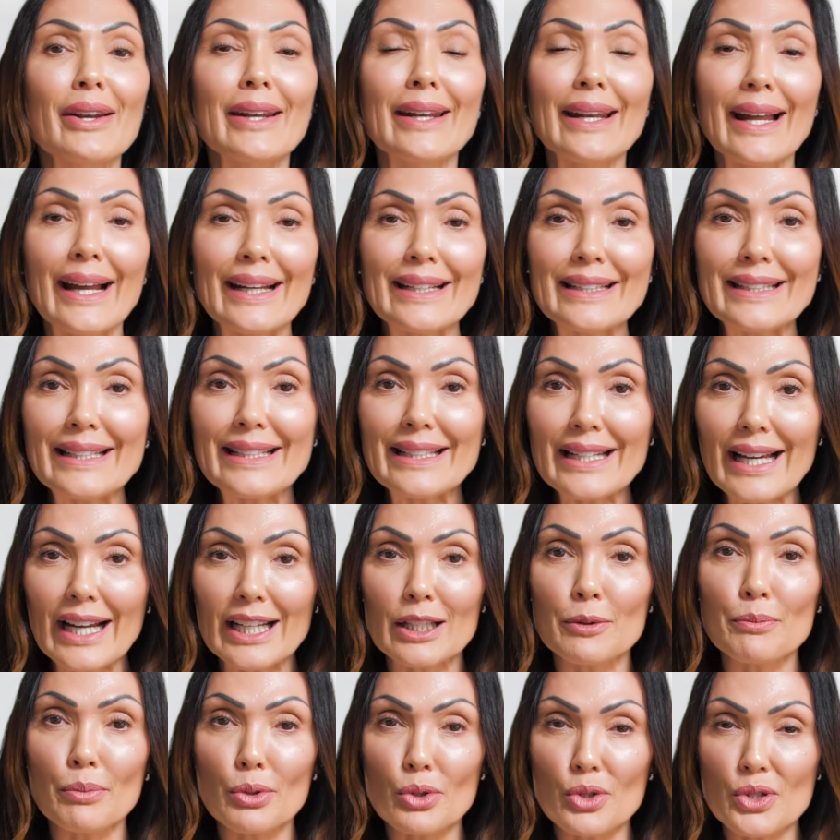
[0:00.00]

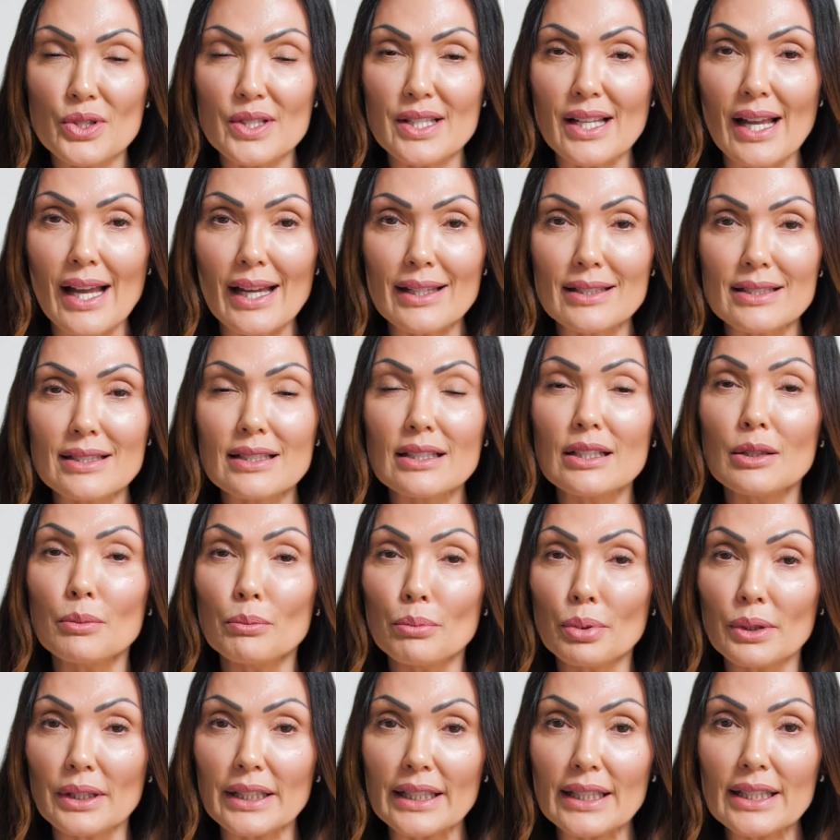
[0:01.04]
99%
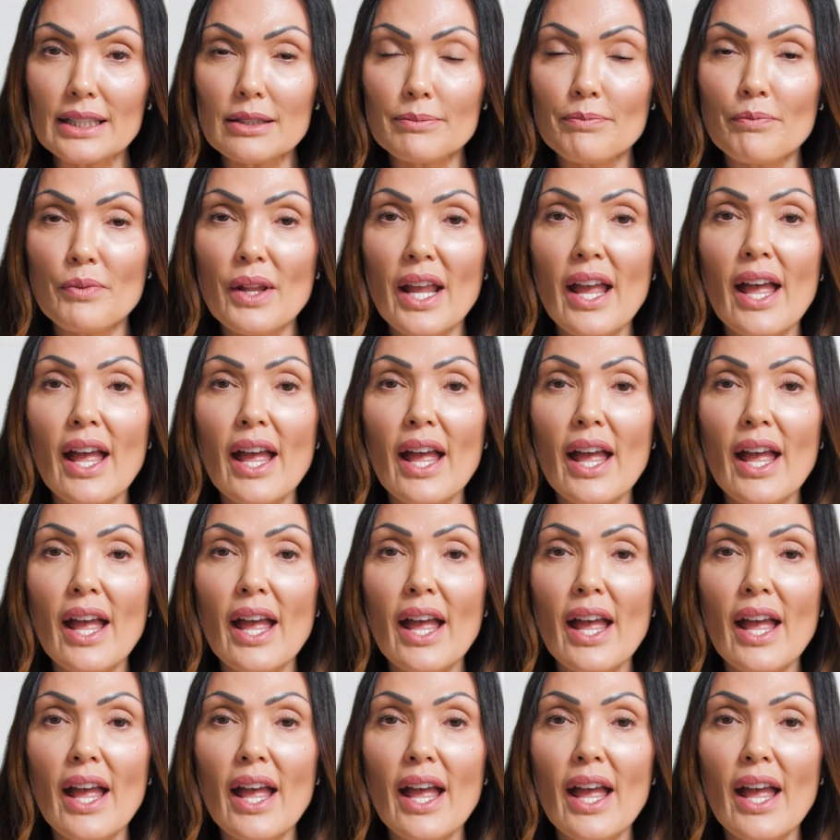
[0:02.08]
complete,